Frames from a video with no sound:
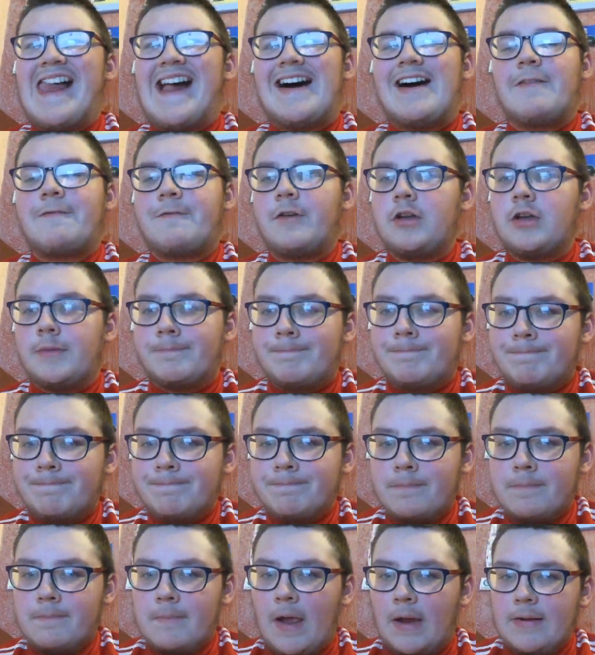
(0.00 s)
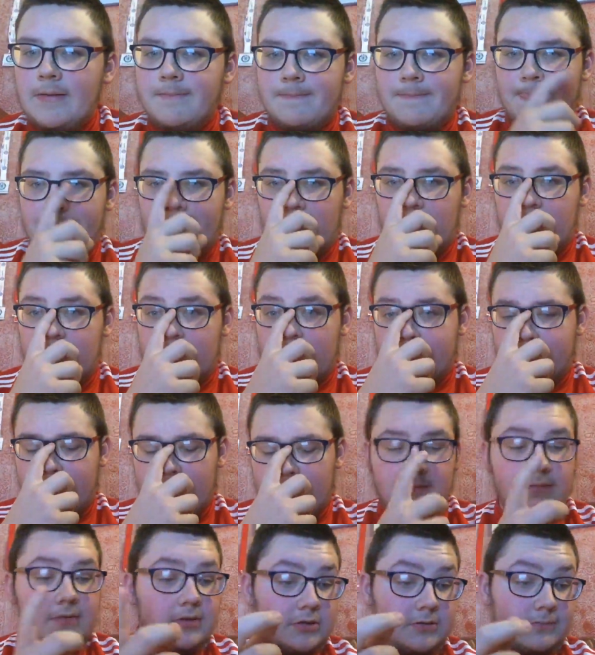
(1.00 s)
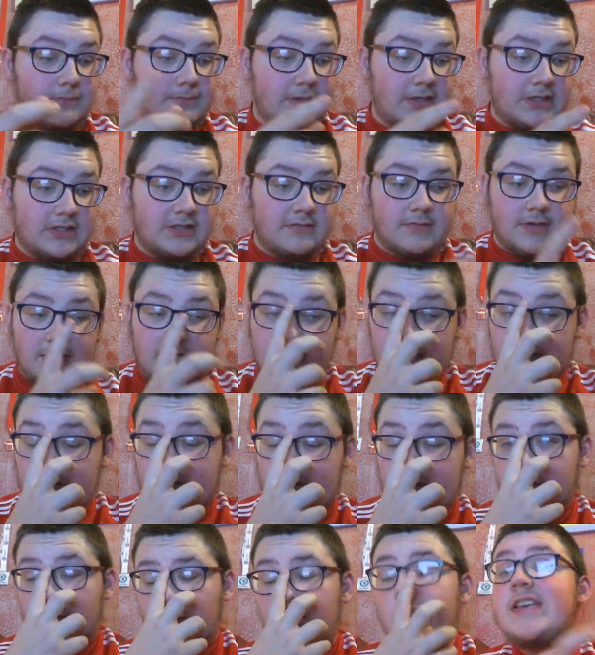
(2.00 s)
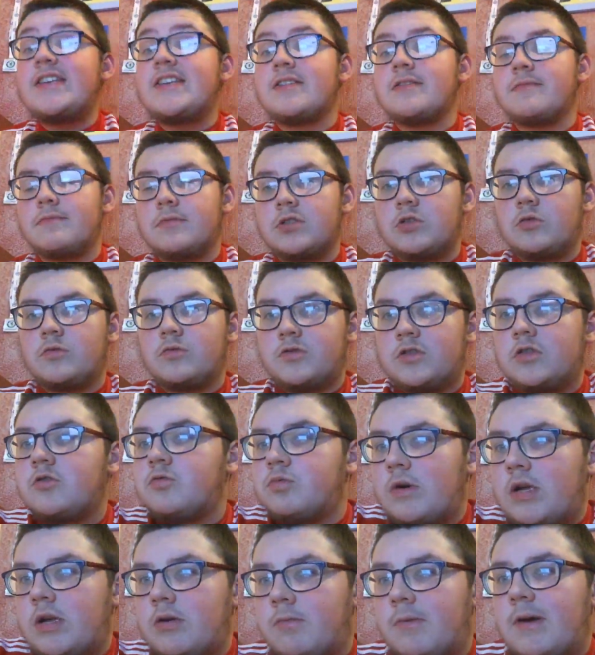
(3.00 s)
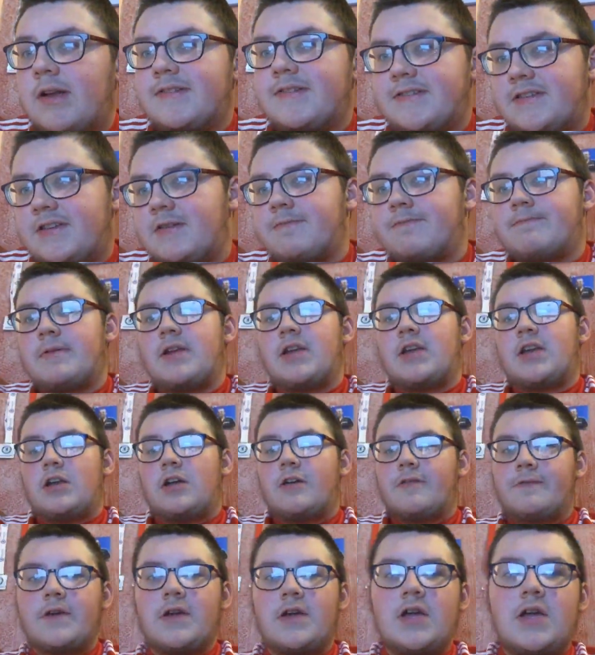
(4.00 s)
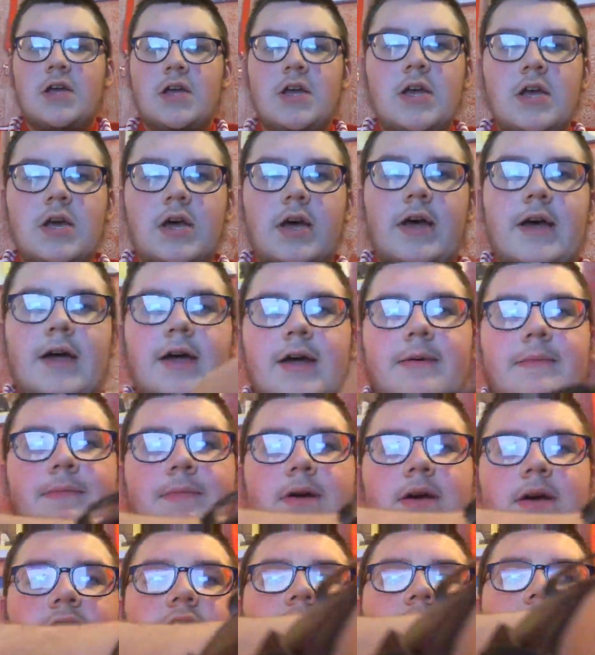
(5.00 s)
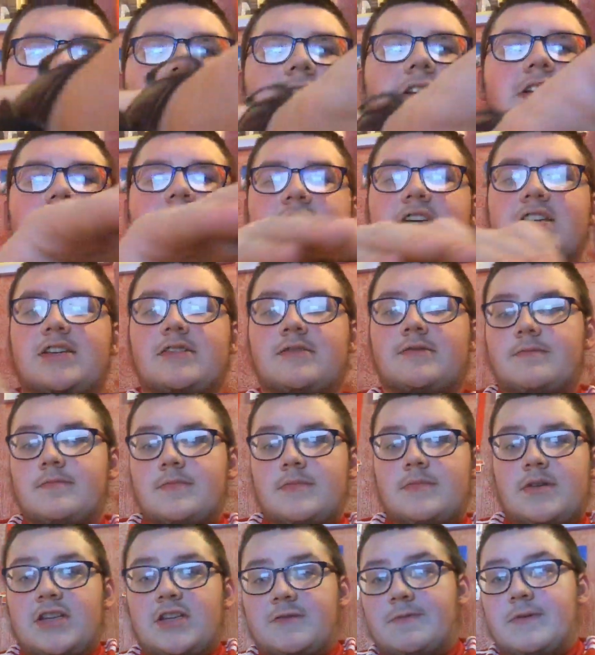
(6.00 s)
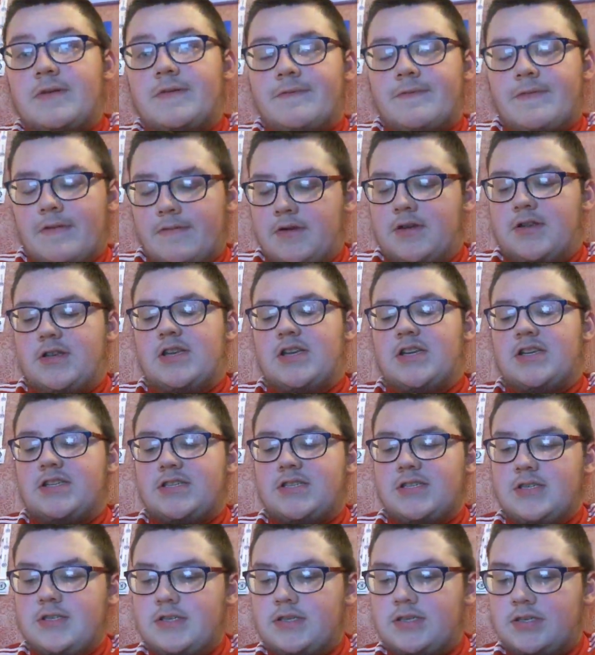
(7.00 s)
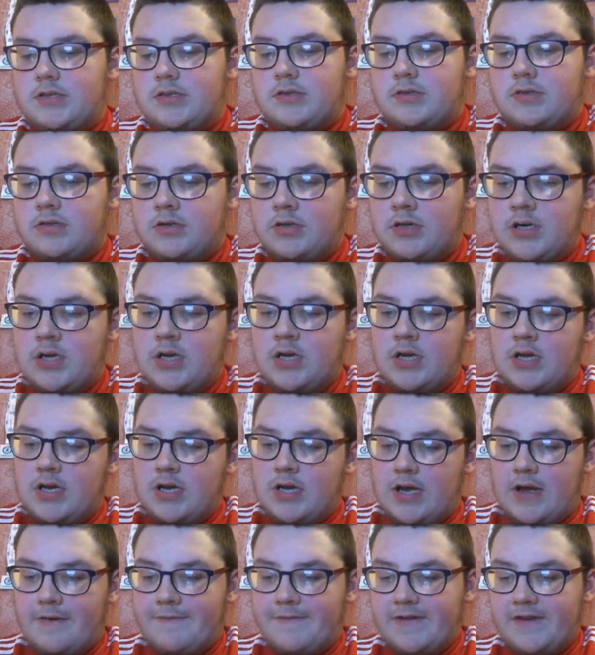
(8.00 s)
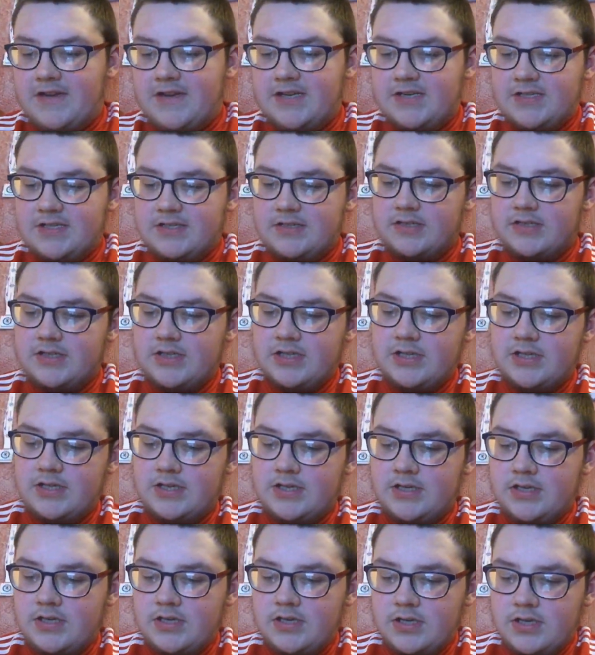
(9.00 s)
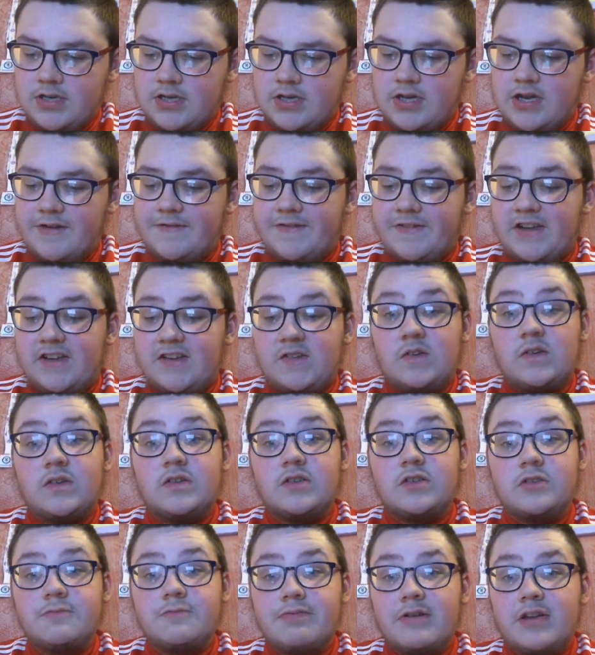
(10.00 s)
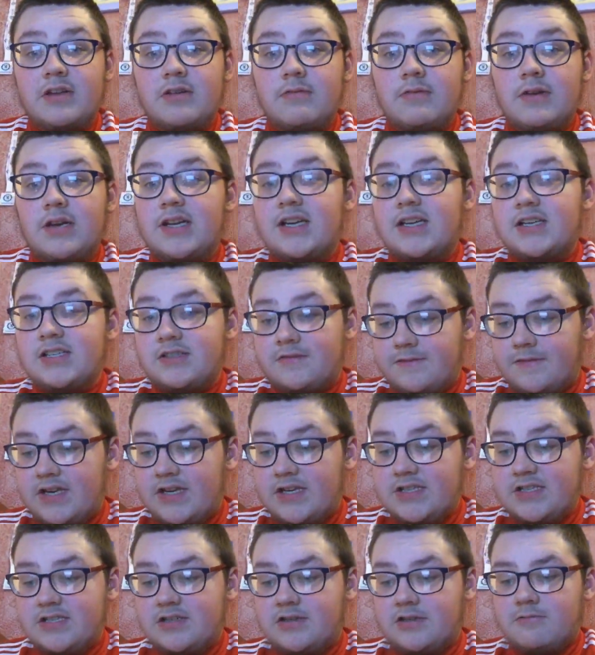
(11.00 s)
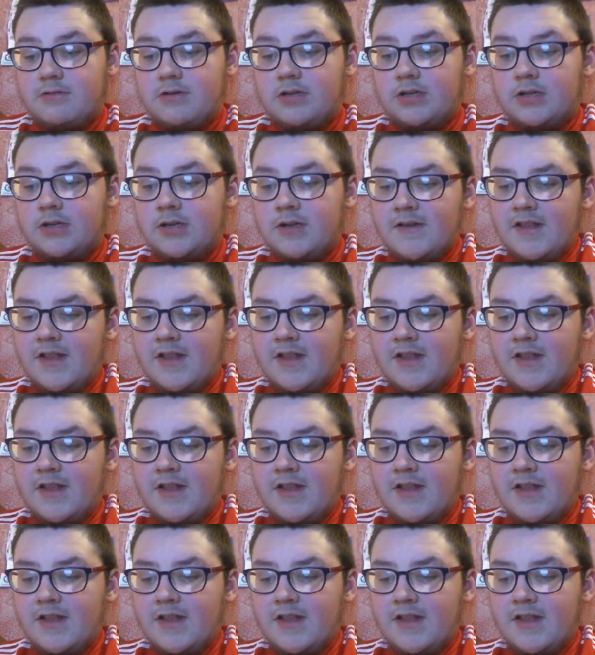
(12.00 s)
Fulham. I will come back to our recent results as well whilst I've been off. I do think he's been very decent, so I think he's gonna do pretty well against Valencia as well.